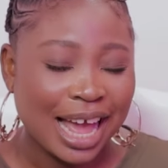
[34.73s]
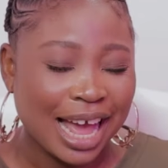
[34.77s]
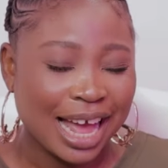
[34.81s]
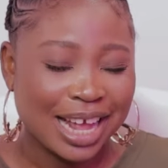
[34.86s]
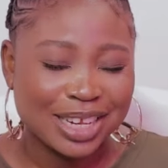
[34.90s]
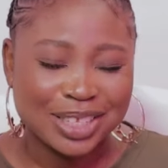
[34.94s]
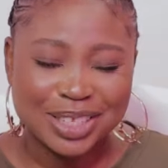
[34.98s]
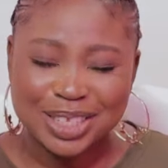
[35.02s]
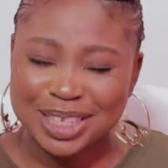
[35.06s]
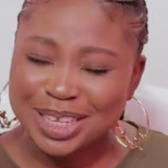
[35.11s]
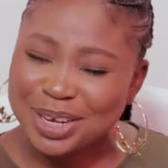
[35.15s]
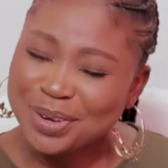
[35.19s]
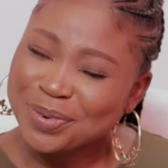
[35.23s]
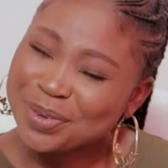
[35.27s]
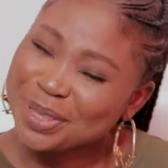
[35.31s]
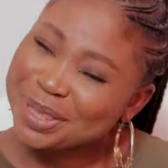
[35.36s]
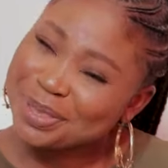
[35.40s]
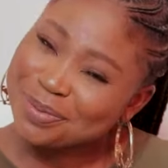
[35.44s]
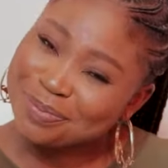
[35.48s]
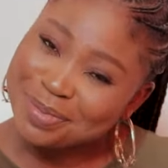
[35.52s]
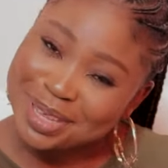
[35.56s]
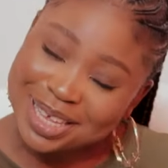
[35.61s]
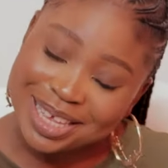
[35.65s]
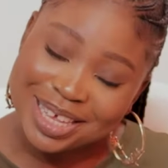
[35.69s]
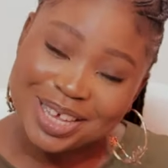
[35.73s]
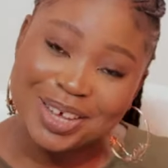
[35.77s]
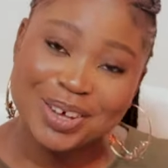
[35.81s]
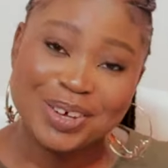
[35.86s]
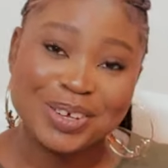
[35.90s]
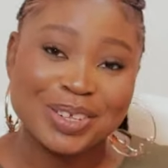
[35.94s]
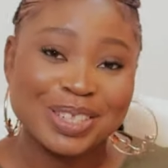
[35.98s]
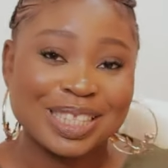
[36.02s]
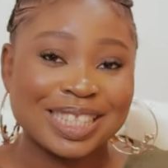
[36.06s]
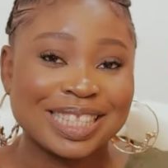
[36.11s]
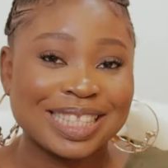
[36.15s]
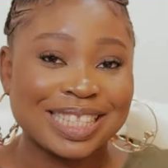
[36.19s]
And today with me
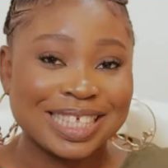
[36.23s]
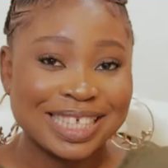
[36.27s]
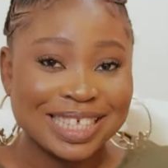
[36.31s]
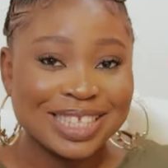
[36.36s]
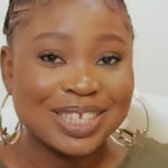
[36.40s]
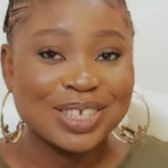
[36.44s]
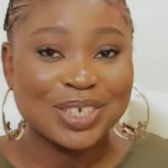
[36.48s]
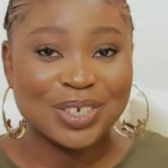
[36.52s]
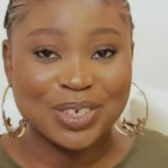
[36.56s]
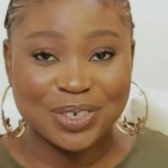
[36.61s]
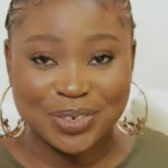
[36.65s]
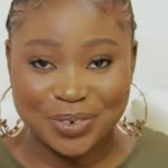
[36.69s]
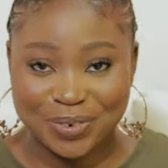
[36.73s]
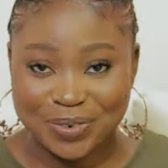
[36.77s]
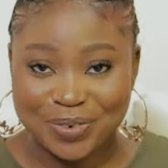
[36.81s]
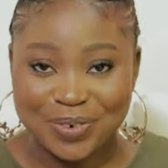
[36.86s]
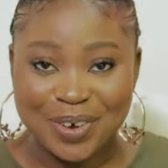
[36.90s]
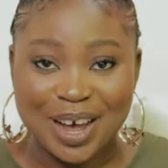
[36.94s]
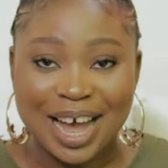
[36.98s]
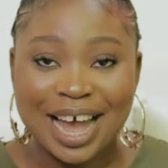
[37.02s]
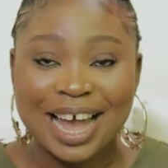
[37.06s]
on this show,